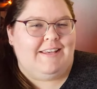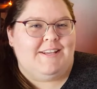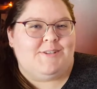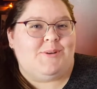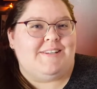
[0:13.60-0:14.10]

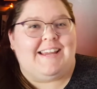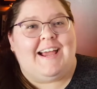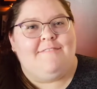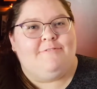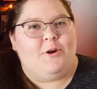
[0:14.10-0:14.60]
So it is
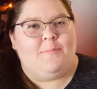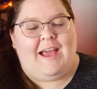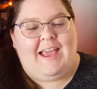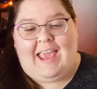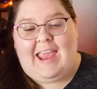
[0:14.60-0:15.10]
time for
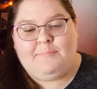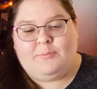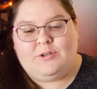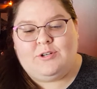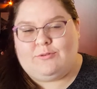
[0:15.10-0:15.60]
my
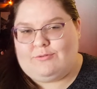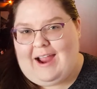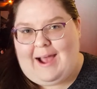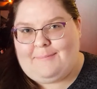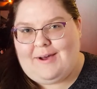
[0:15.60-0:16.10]
April
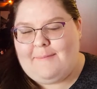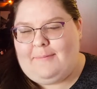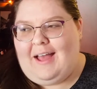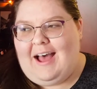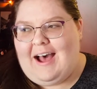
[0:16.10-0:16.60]
wrap-up.
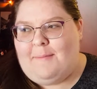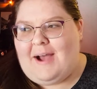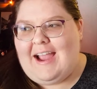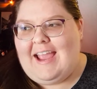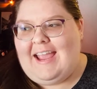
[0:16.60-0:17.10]

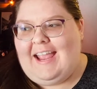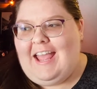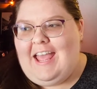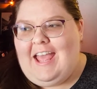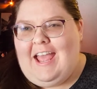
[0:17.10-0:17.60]
I
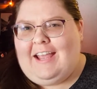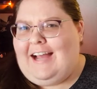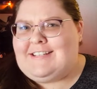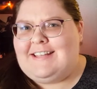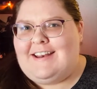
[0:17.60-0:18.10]

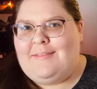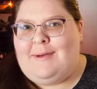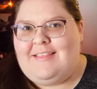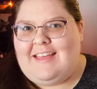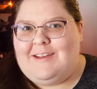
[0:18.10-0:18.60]
got to the end of the
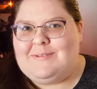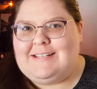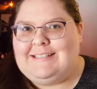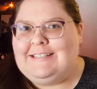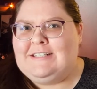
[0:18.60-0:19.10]
month and was
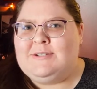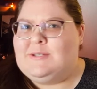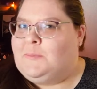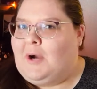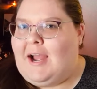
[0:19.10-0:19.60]
a little
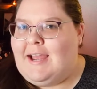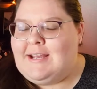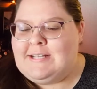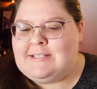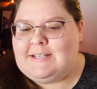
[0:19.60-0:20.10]

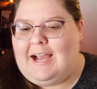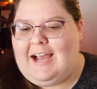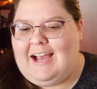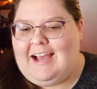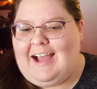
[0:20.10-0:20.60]
surprised.
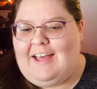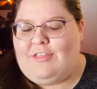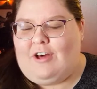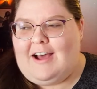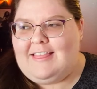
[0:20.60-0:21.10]
I
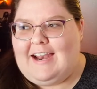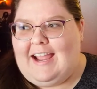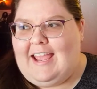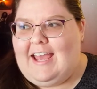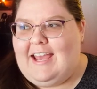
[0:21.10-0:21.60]
thought that
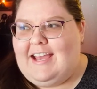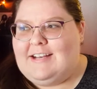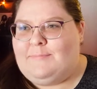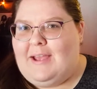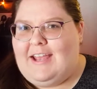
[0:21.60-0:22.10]
I
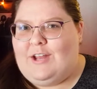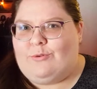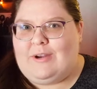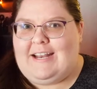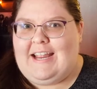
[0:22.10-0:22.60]
had been
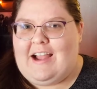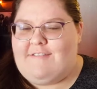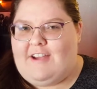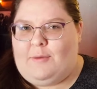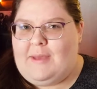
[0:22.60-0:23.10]
reading a
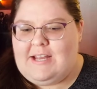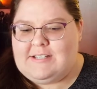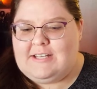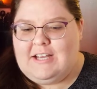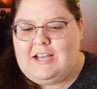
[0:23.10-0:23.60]
fair bit,